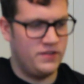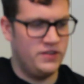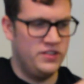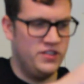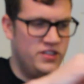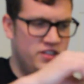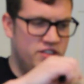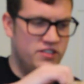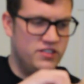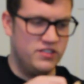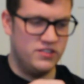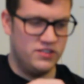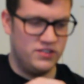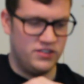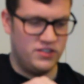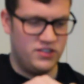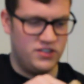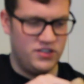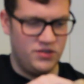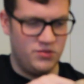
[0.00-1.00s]
And
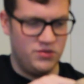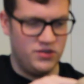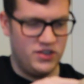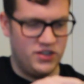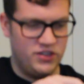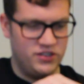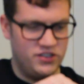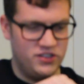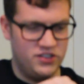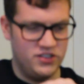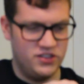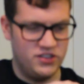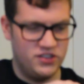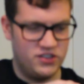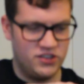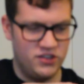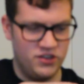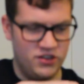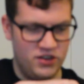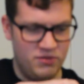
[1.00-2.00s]
let's see what else is in this
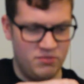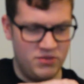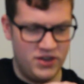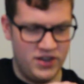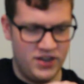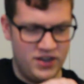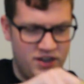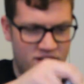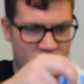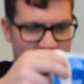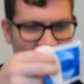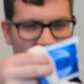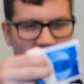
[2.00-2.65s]
goodie bag.